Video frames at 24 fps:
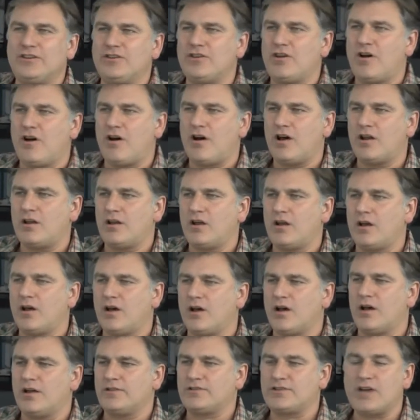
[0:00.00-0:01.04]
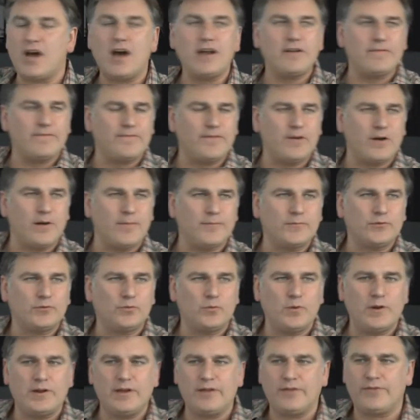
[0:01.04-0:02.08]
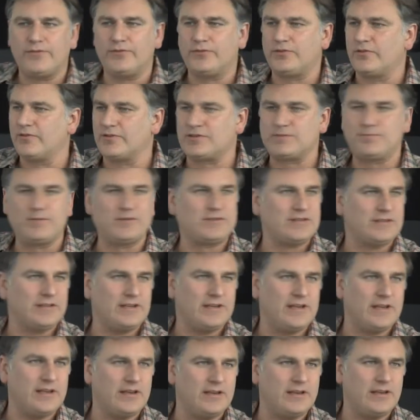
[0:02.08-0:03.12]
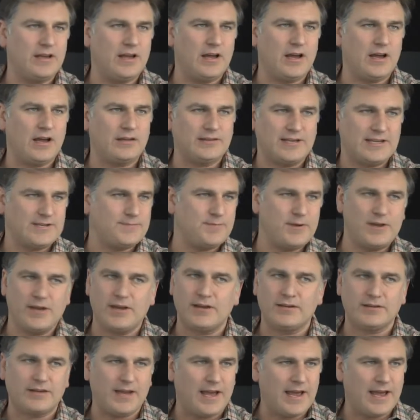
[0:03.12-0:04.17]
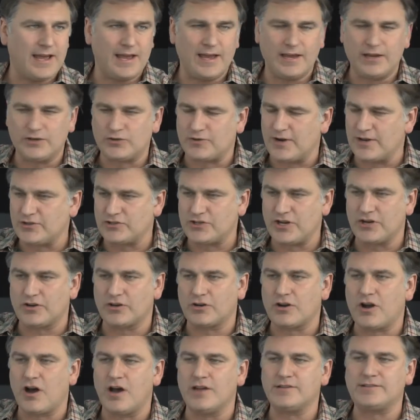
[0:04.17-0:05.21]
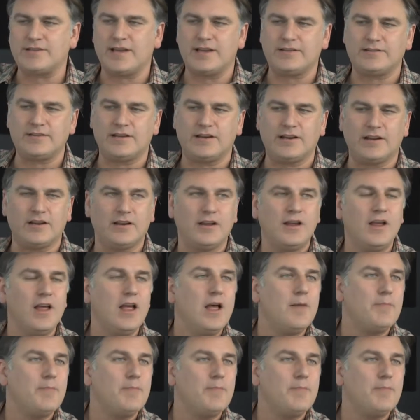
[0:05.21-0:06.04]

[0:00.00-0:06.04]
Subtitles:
not a ton of films with sort of explicitly lesbian, gay, transgender content in it,